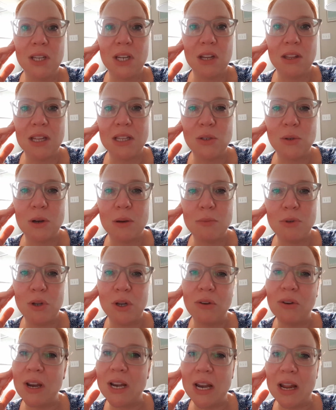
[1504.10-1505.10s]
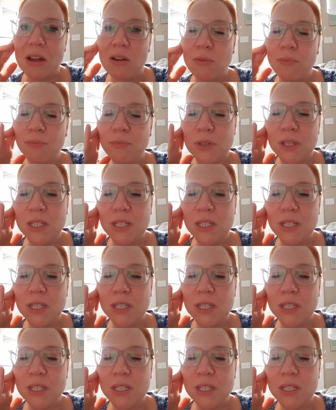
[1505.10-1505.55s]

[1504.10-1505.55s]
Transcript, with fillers: You know, that's what I'm doing right now.